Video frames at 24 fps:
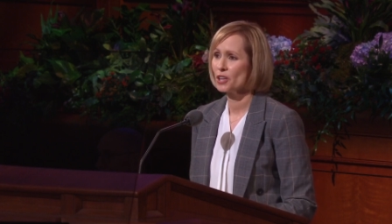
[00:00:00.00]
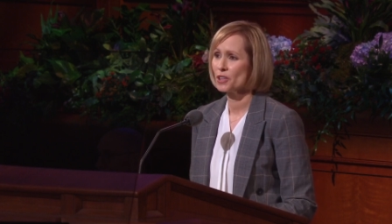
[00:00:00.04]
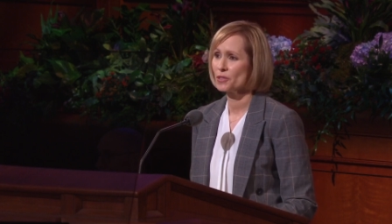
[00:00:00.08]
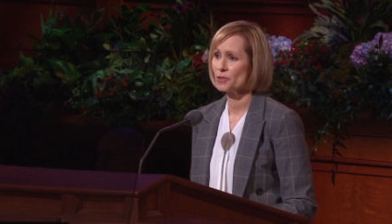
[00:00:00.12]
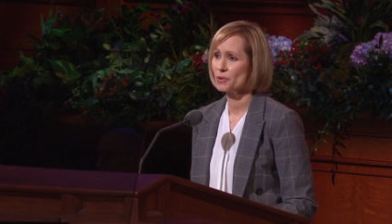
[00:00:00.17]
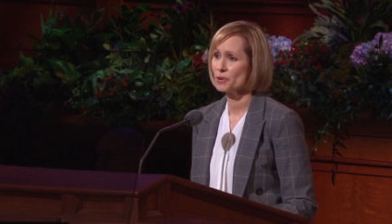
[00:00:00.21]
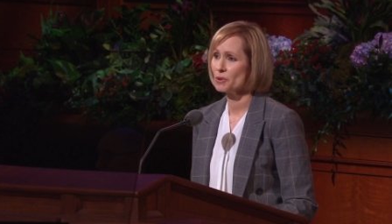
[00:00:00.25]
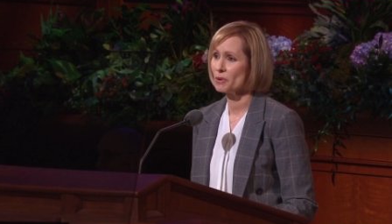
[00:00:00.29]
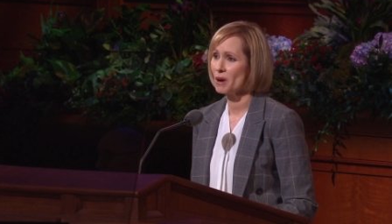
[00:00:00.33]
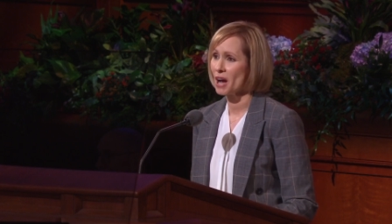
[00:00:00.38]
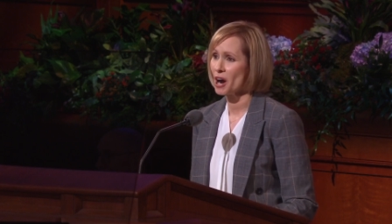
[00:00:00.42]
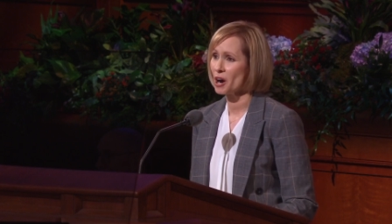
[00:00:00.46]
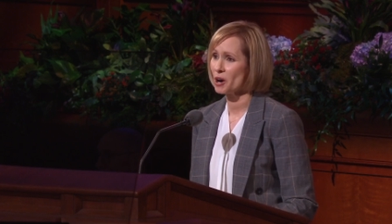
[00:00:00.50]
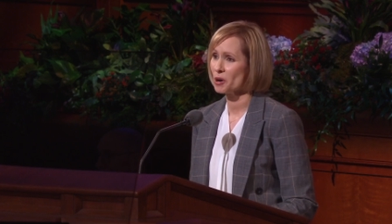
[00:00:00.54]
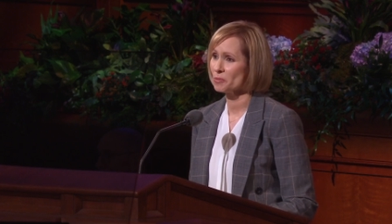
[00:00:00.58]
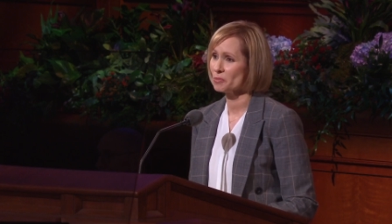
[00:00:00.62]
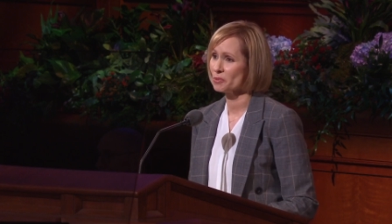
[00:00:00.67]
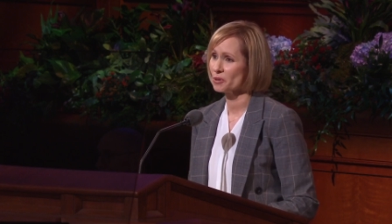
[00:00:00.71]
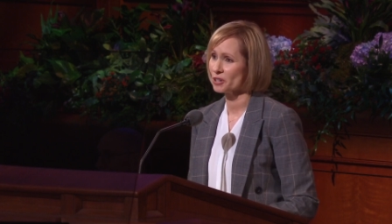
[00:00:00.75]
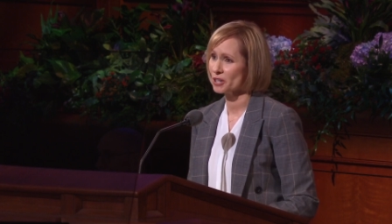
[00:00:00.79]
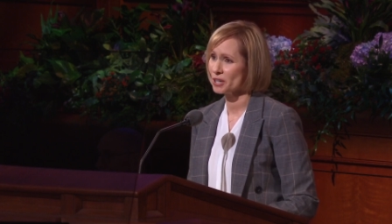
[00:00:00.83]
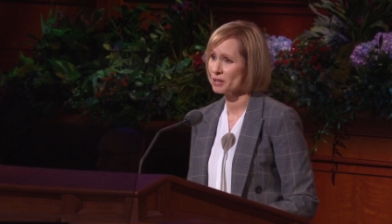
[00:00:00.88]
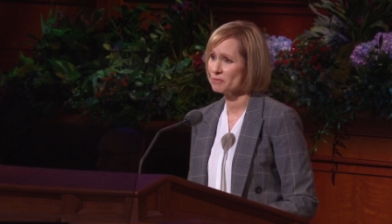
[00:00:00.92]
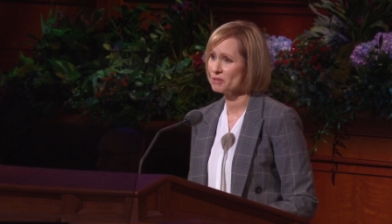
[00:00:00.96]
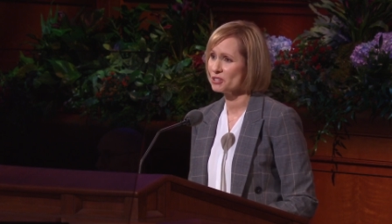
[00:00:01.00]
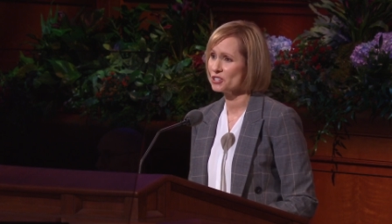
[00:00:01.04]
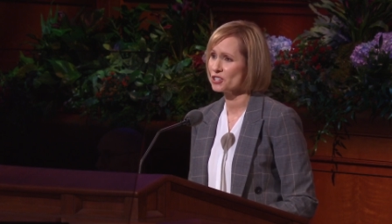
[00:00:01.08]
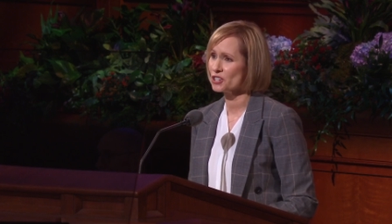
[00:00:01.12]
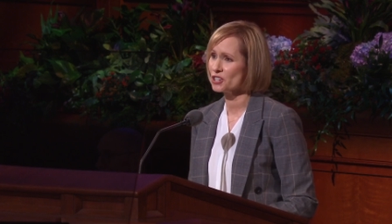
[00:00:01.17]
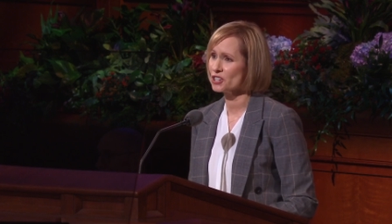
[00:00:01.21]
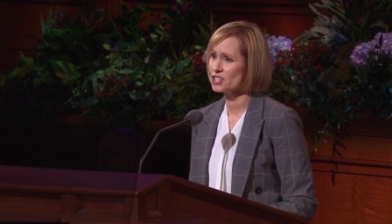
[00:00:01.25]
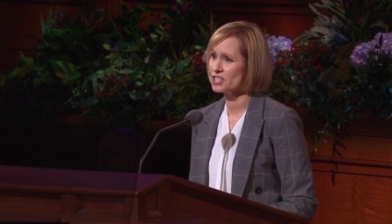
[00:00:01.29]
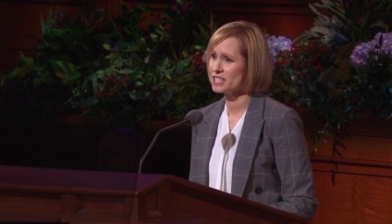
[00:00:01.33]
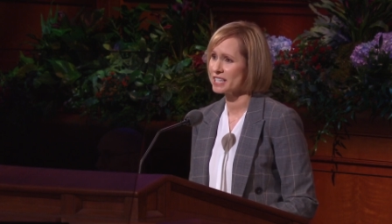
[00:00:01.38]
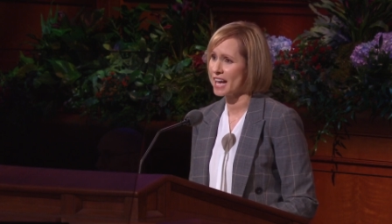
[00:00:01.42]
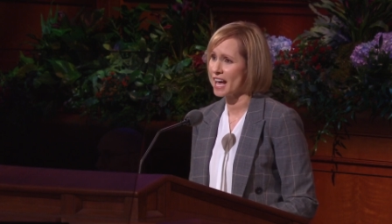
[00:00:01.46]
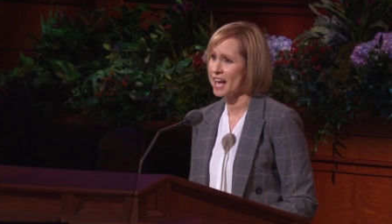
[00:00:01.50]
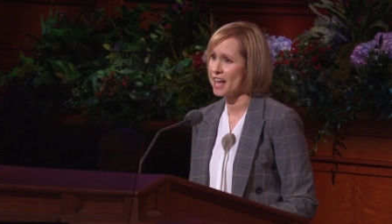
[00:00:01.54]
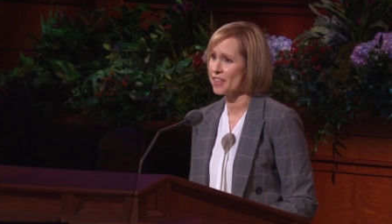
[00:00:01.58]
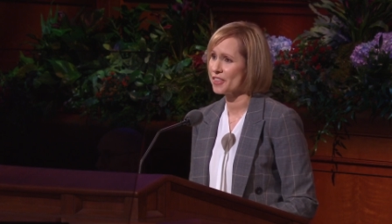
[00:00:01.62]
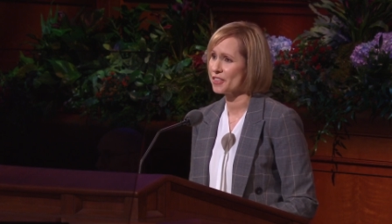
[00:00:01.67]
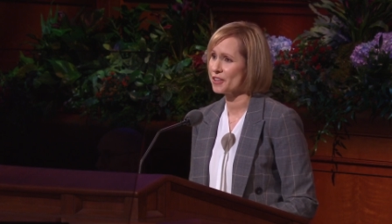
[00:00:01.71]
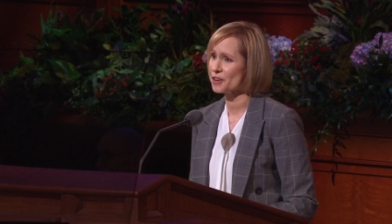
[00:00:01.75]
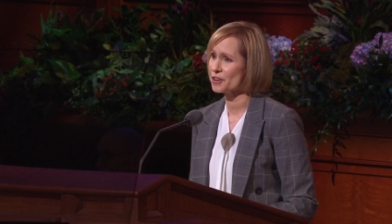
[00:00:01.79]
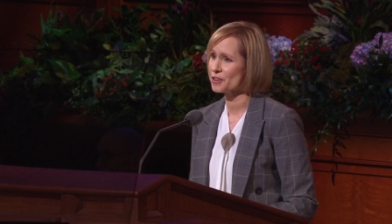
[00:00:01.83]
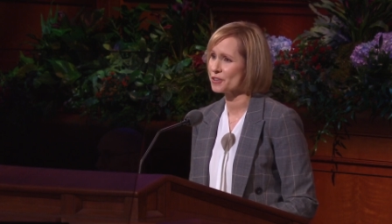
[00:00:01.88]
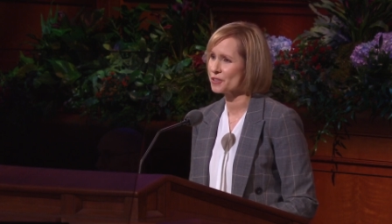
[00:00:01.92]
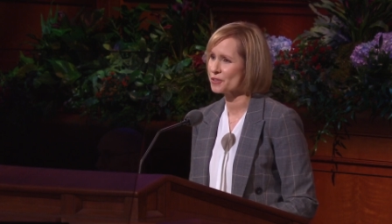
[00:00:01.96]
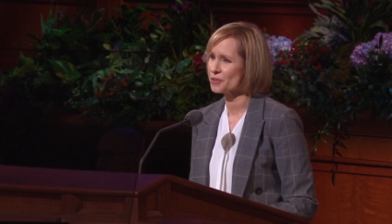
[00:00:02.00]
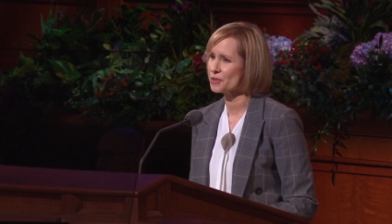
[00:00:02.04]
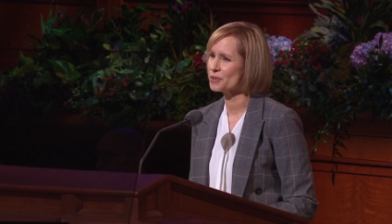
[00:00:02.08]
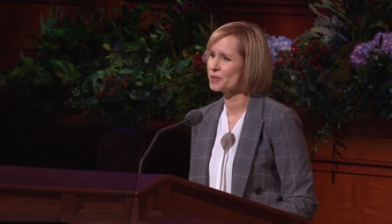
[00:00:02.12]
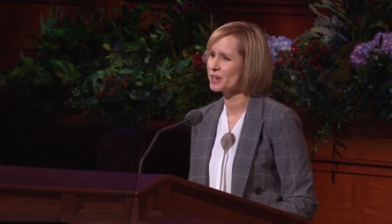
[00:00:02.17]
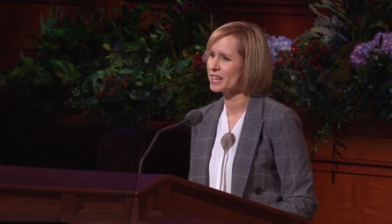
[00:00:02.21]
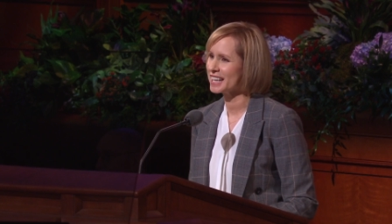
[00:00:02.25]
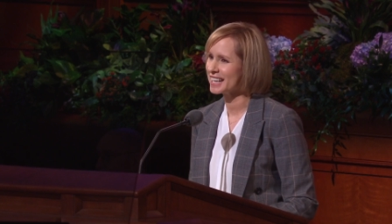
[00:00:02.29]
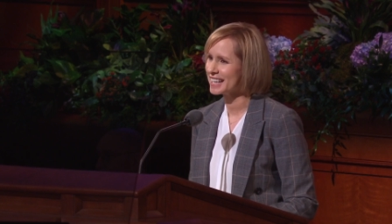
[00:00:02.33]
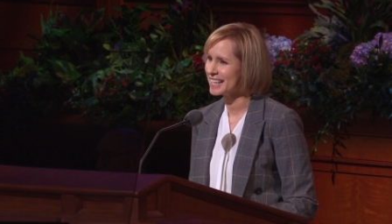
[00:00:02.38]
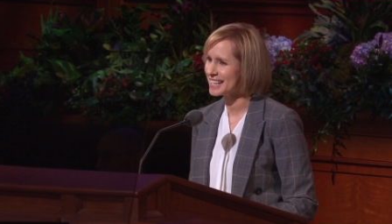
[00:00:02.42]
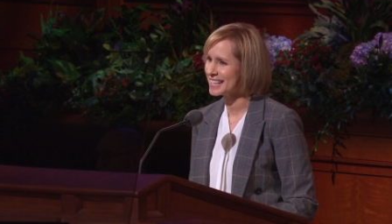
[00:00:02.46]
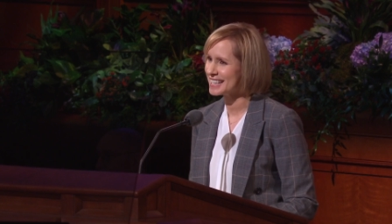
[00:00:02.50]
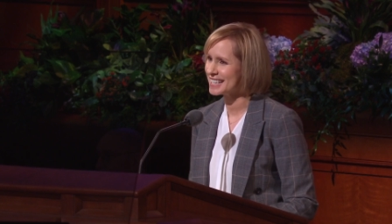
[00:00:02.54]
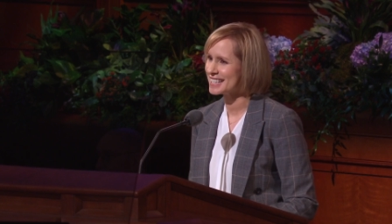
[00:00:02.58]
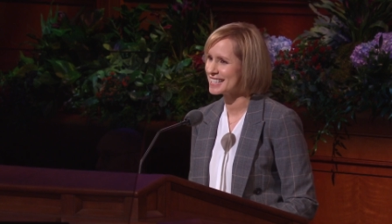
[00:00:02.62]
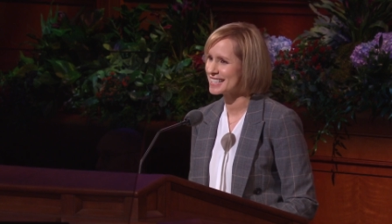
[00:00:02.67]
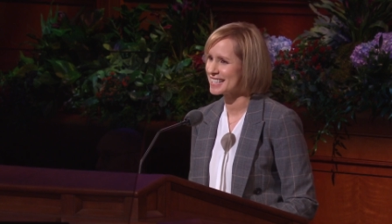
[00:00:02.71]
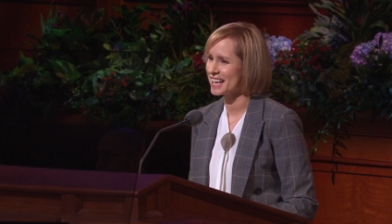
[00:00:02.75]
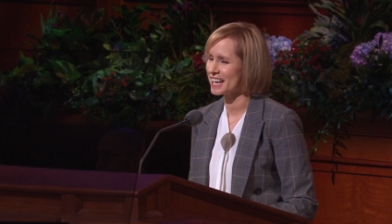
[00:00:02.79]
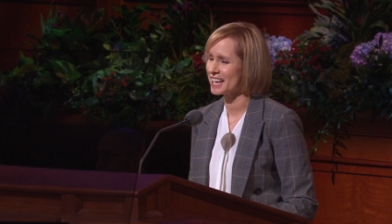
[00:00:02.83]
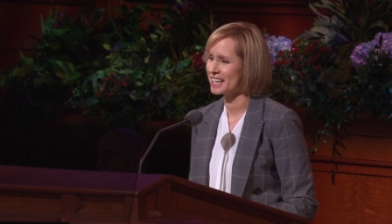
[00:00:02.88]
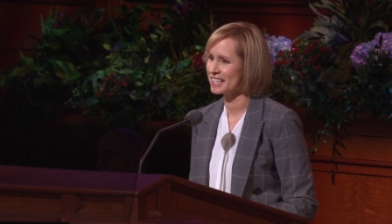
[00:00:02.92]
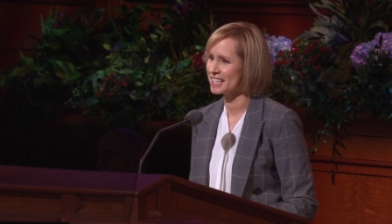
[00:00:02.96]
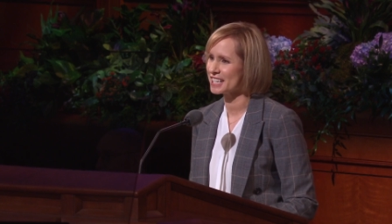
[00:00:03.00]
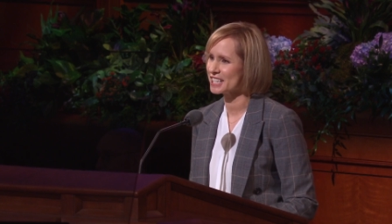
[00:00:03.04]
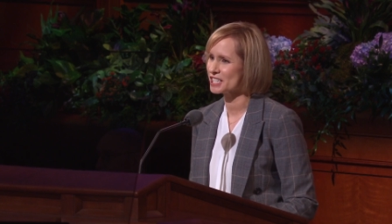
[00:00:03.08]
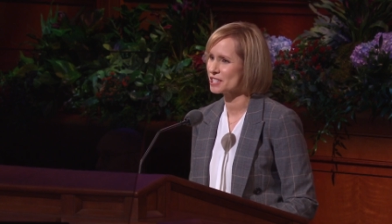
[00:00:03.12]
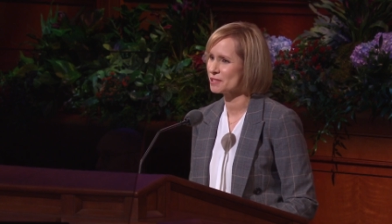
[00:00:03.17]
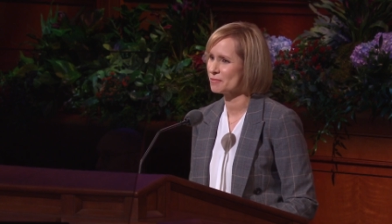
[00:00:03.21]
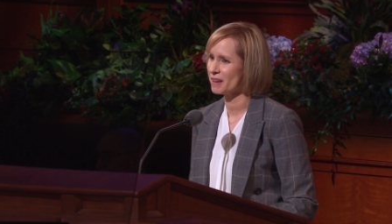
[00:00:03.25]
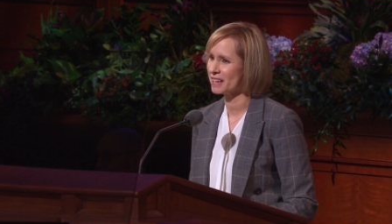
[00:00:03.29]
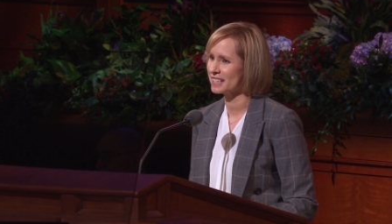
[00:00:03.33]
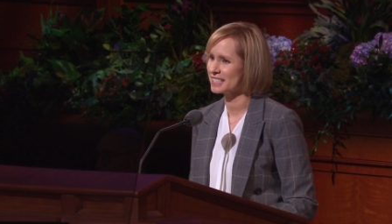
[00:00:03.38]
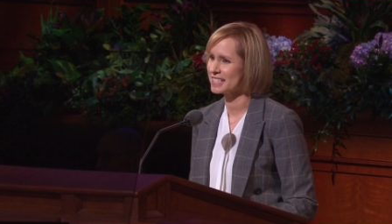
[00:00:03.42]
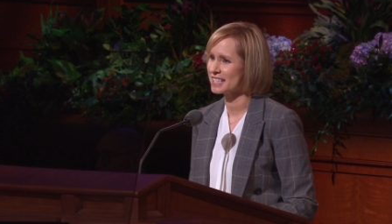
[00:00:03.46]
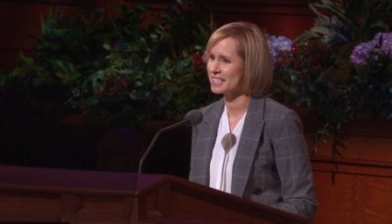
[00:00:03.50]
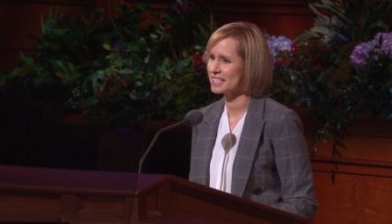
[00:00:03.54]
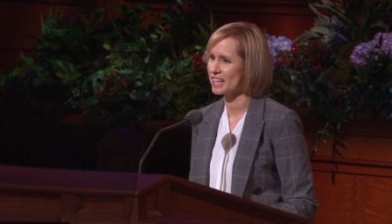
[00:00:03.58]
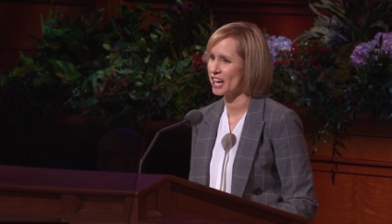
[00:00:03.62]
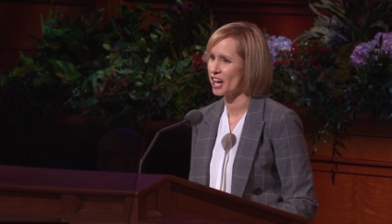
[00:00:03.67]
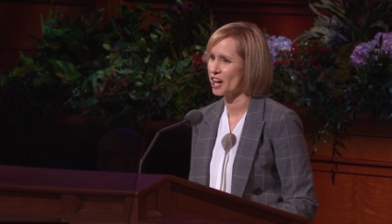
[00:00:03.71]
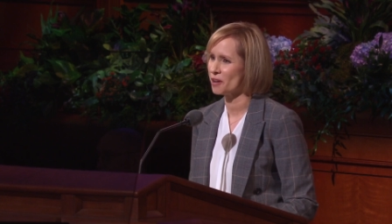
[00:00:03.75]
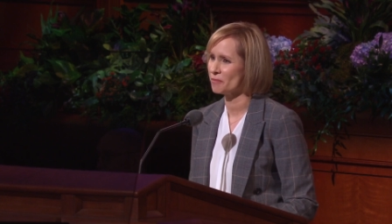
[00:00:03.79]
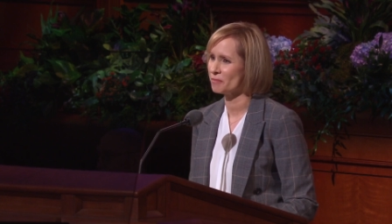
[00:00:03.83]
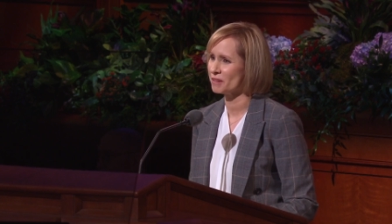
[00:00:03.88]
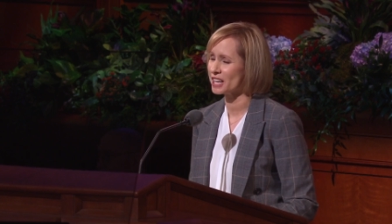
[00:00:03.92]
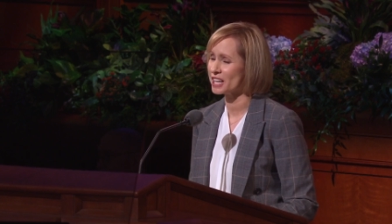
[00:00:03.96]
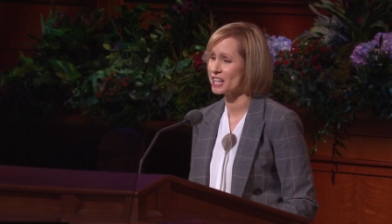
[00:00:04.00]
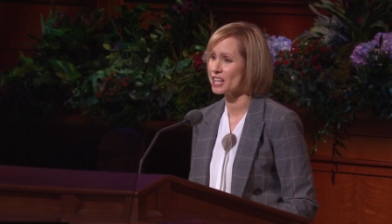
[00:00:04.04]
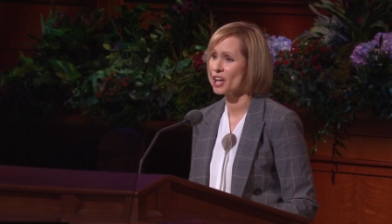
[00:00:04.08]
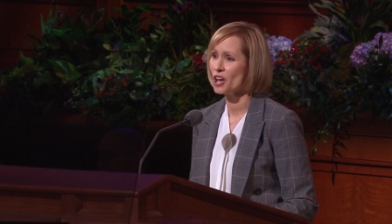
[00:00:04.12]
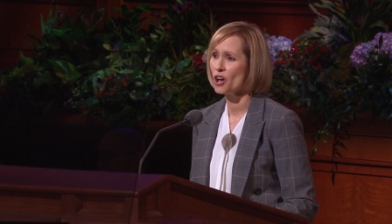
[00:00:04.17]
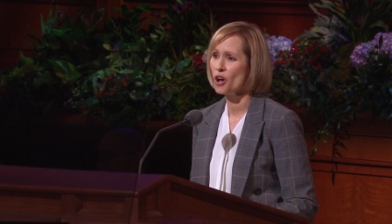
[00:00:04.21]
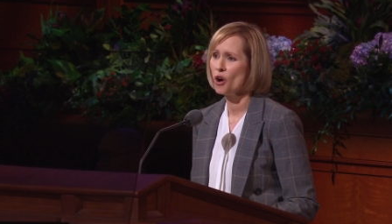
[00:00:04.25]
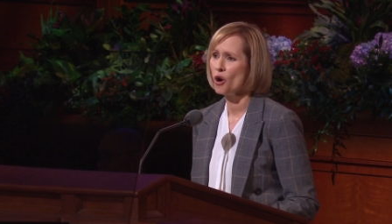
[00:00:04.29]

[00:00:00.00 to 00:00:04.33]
through our premature death or through his unexpected coming,